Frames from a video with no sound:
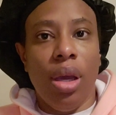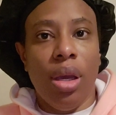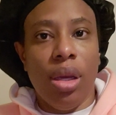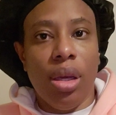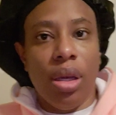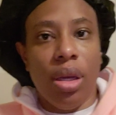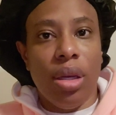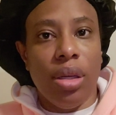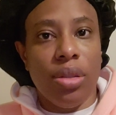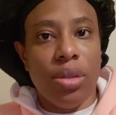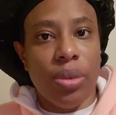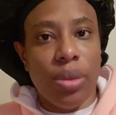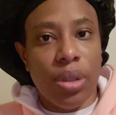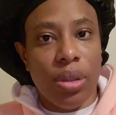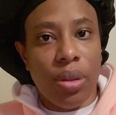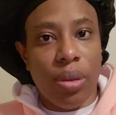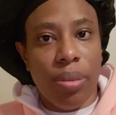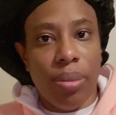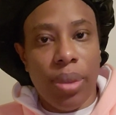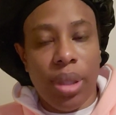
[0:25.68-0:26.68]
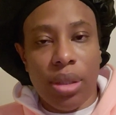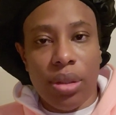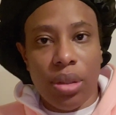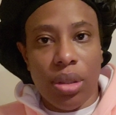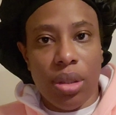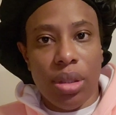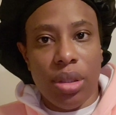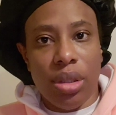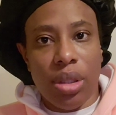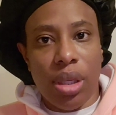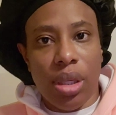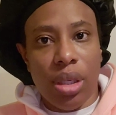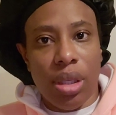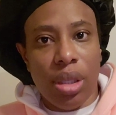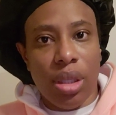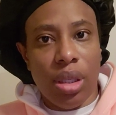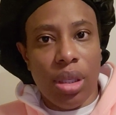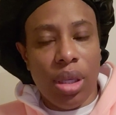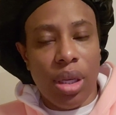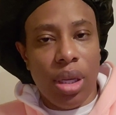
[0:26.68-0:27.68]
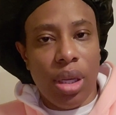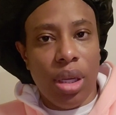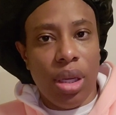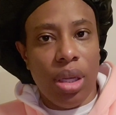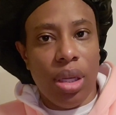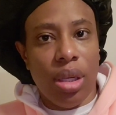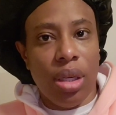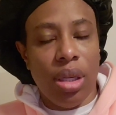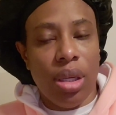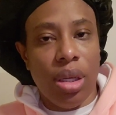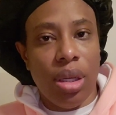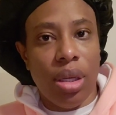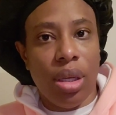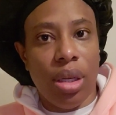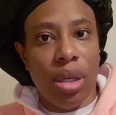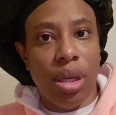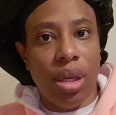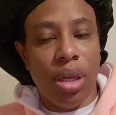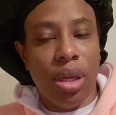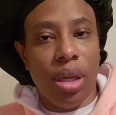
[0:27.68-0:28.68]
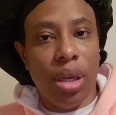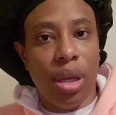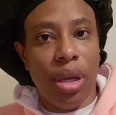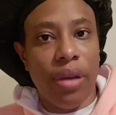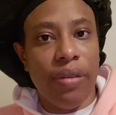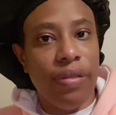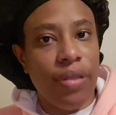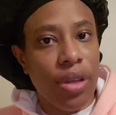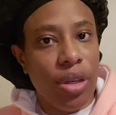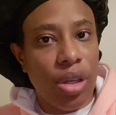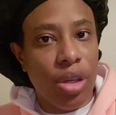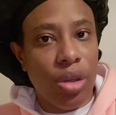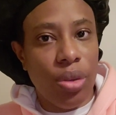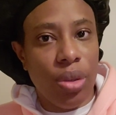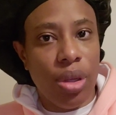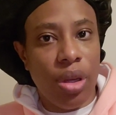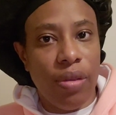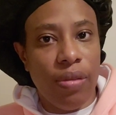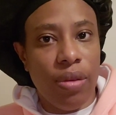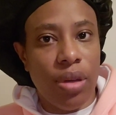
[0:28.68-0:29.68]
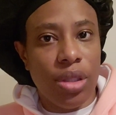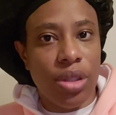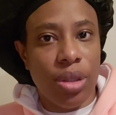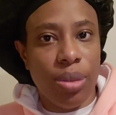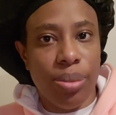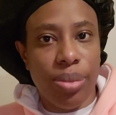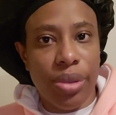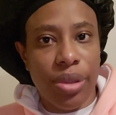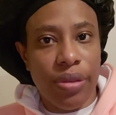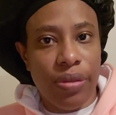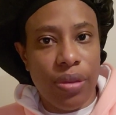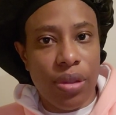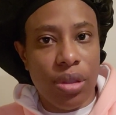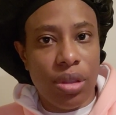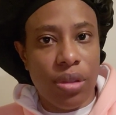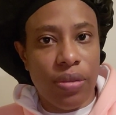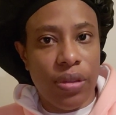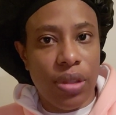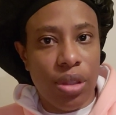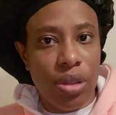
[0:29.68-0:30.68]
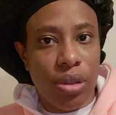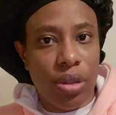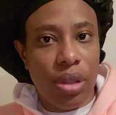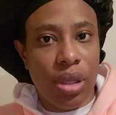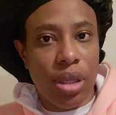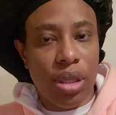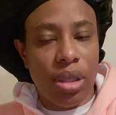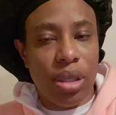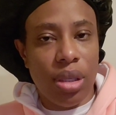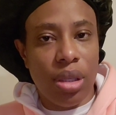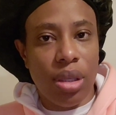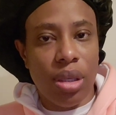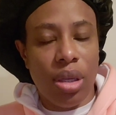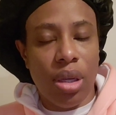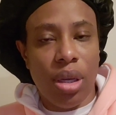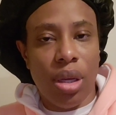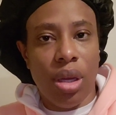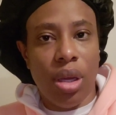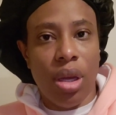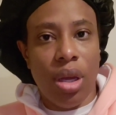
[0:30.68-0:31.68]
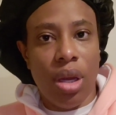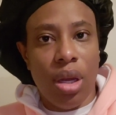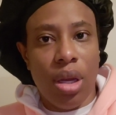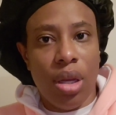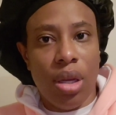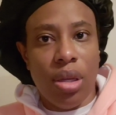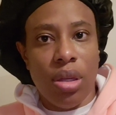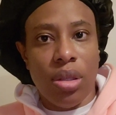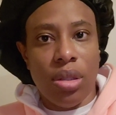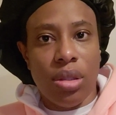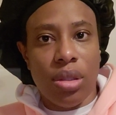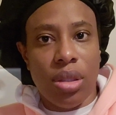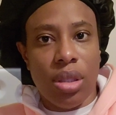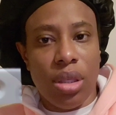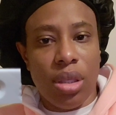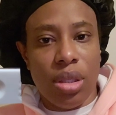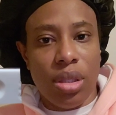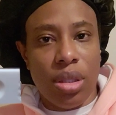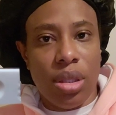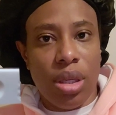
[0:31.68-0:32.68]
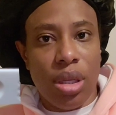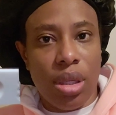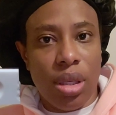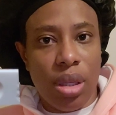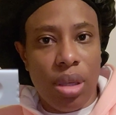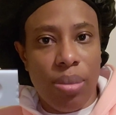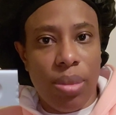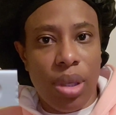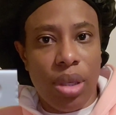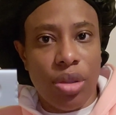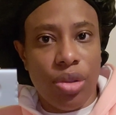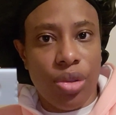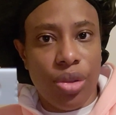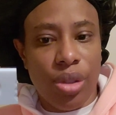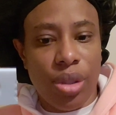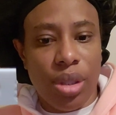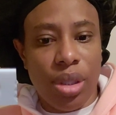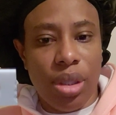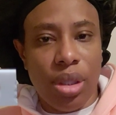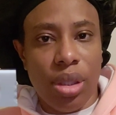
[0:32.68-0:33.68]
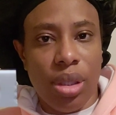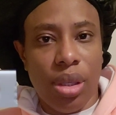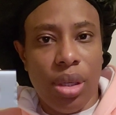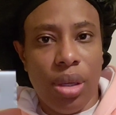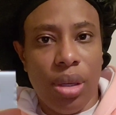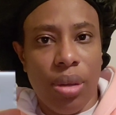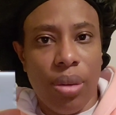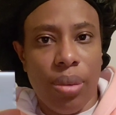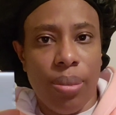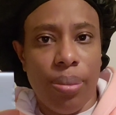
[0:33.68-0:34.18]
Hey guys, welcome back to the channel, and I figure you would have watched a previous video that states that I'm actually